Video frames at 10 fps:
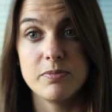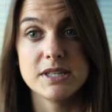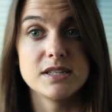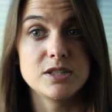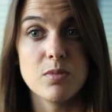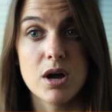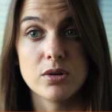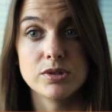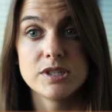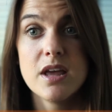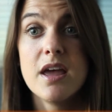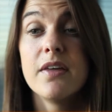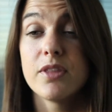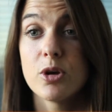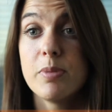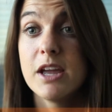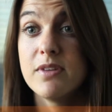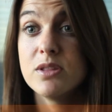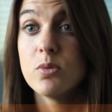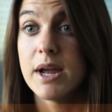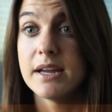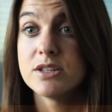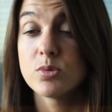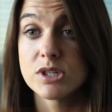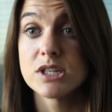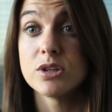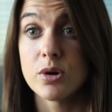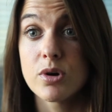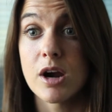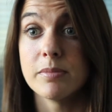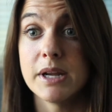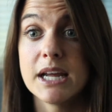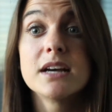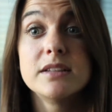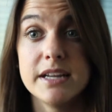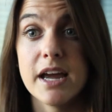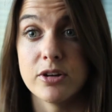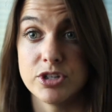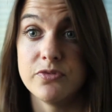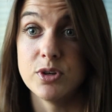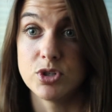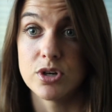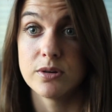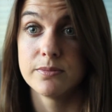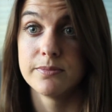business models that are paving the way towards a low-carbon, clean energy future.